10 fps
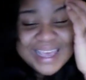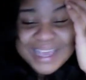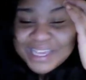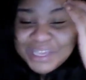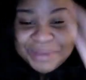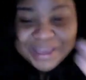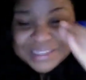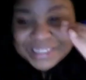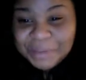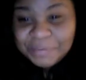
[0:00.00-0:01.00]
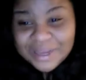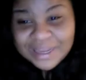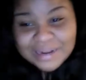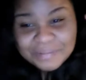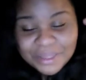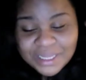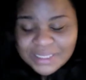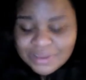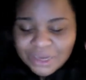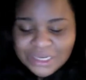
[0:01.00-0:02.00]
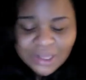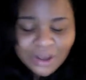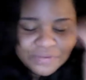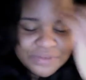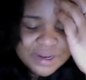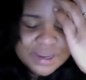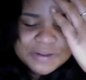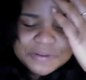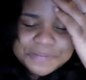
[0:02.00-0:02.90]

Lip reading: give me y'all's input, and please watch the whole video.